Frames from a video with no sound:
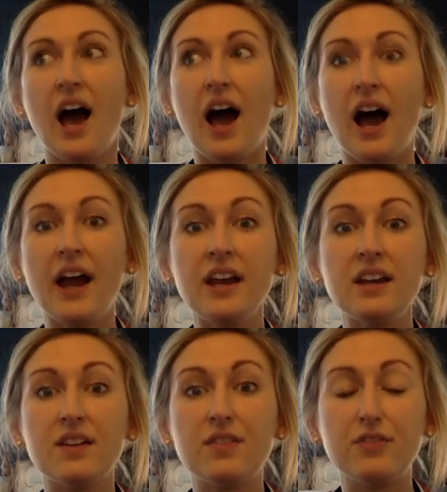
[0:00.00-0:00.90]
I
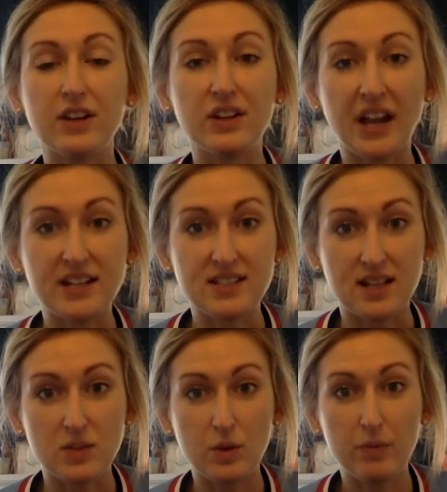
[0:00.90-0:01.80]
feel like
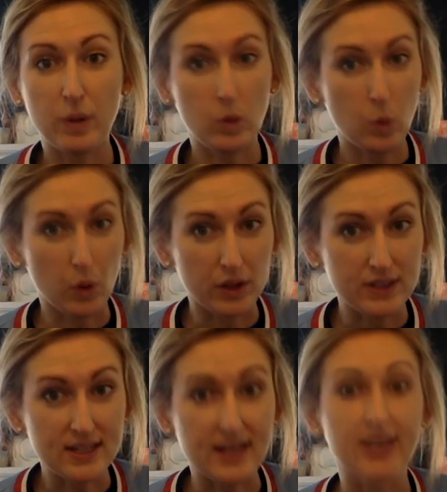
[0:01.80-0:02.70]
since we've been
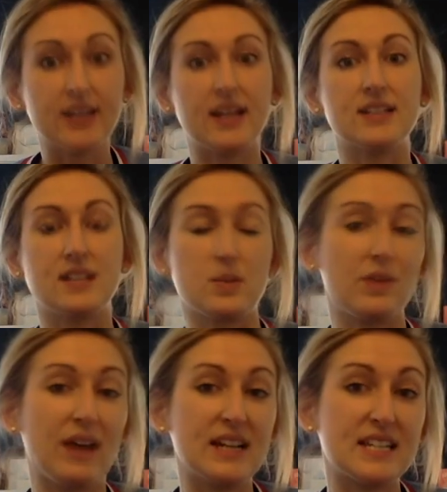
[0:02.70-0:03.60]
quarantined and since we've
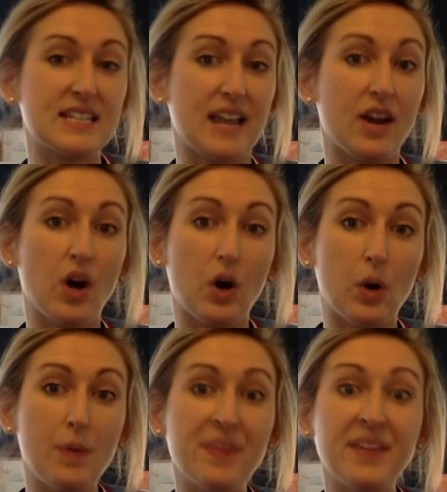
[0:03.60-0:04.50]
had to stay
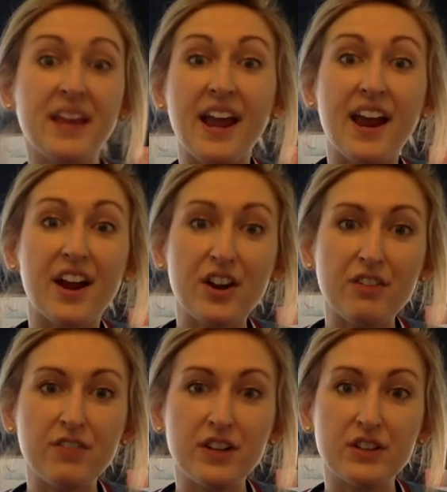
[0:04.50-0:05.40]
home, the
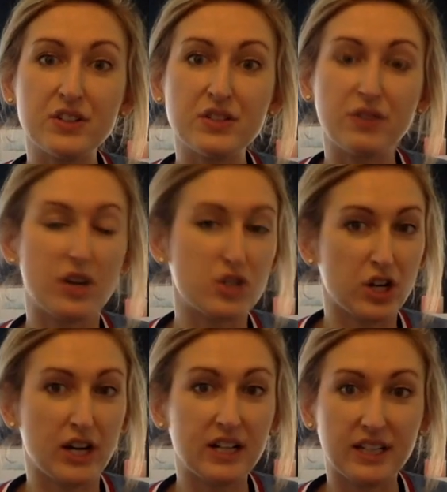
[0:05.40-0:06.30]
air feels fresher
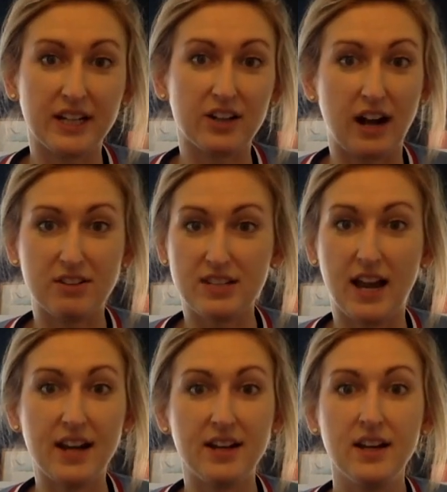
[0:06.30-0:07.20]
and cleaner
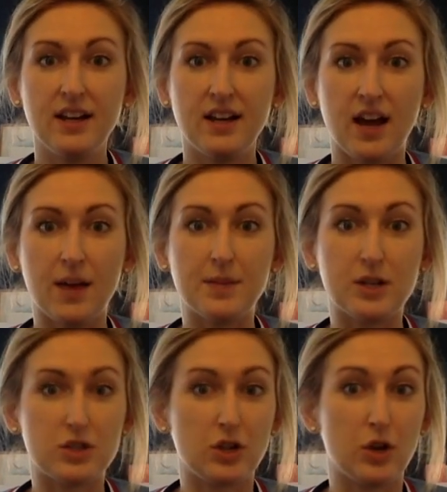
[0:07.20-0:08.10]
outside.
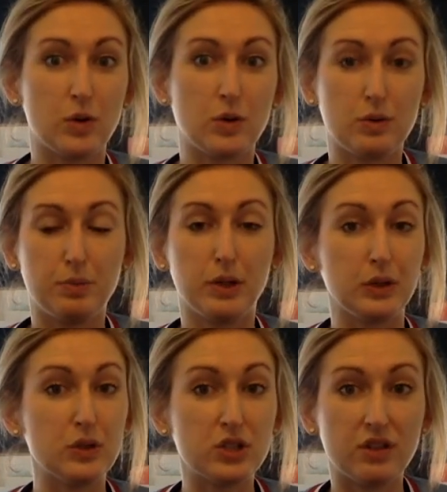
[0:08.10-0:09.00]
There's no
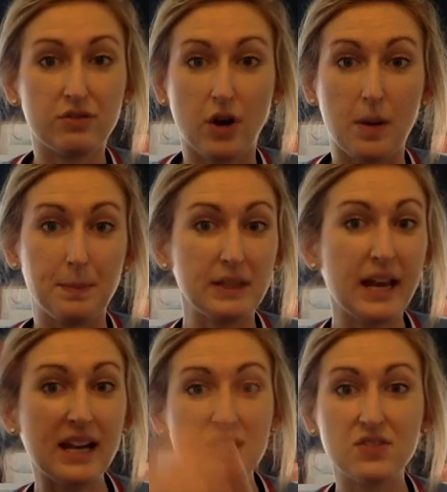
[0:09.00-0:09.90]
pollution from
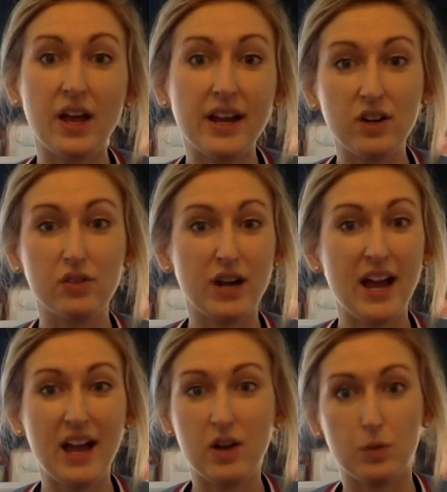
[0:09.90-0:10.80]
planes flying
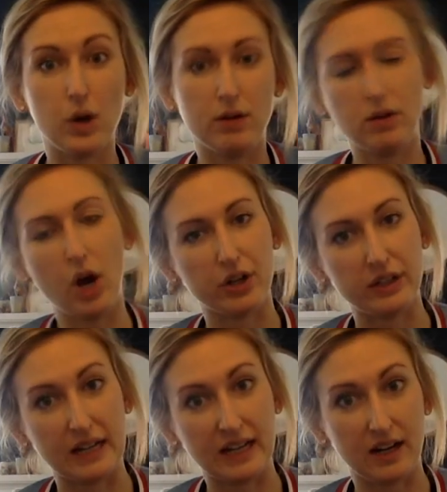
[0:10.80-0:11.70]
overhead, well,
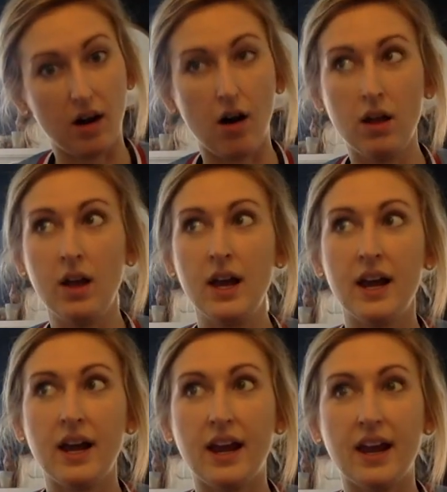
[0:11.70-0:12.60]
hardly any at all.
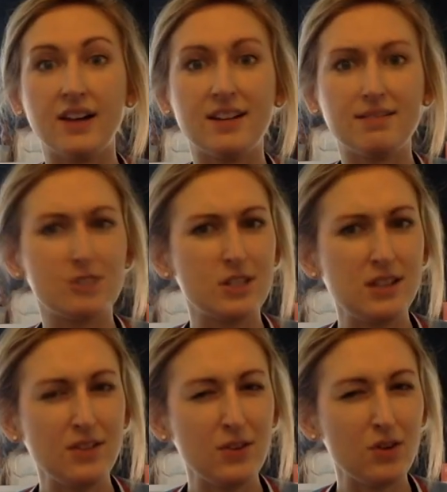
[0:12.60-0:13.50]
And just see
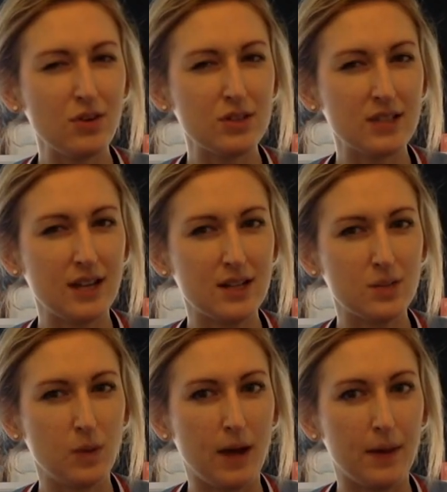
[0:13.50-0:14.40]
if you notice that as
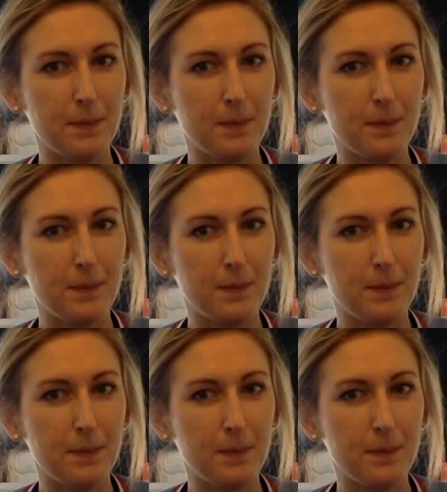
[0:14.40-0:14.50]
well.